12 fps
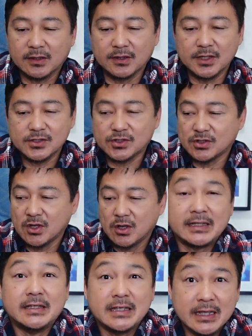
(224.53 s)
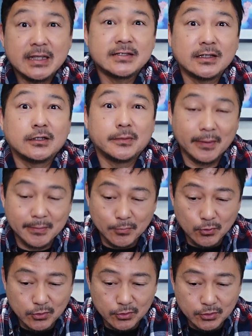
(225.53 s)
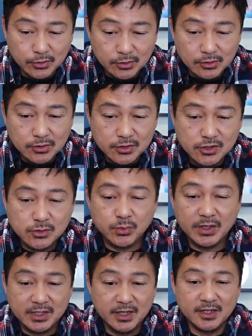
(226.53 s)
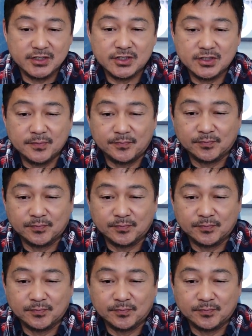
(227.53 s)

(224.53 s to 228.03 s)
this needs a little bit more sweetness.